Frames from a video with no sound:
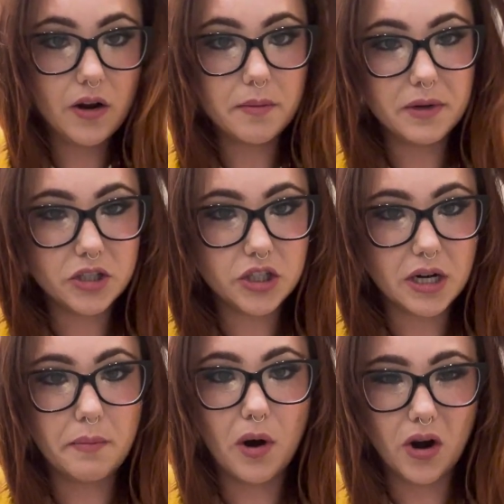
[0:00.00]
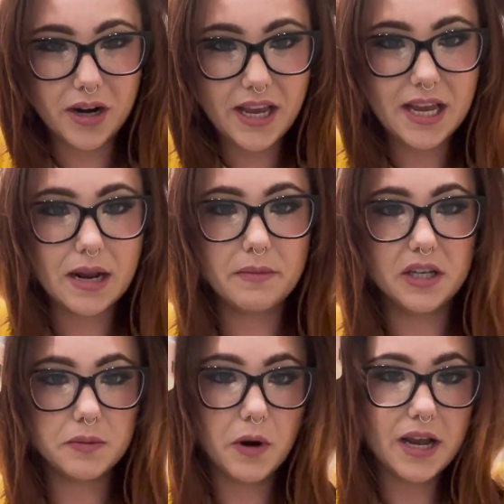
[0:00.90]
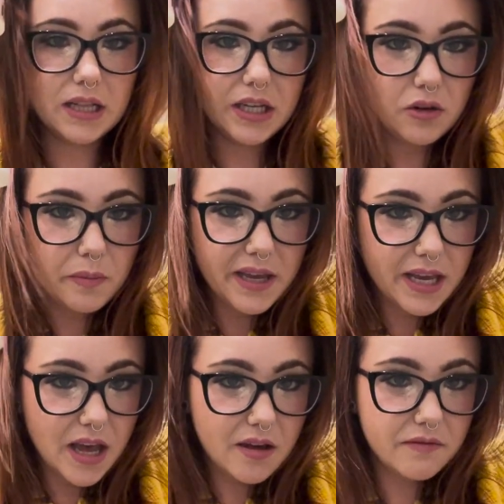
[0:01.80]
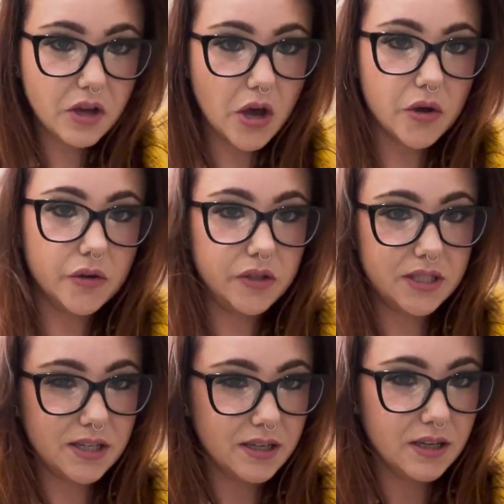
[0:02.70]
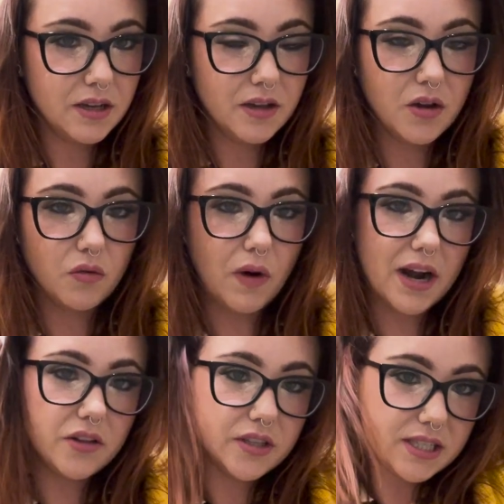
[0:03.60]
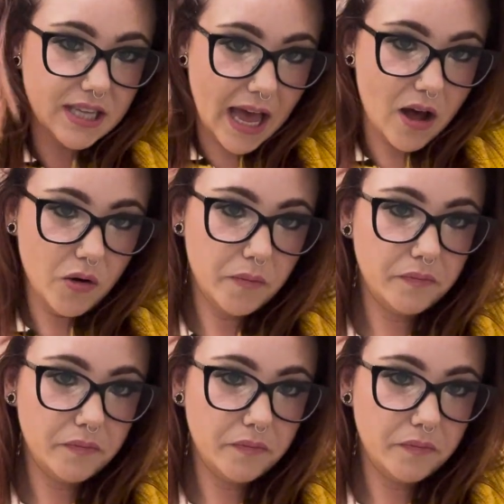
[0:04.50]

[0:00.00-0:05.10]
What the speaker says: I'm just gonna part it and I'm gonna spray a little bit of Coast right on the scalp.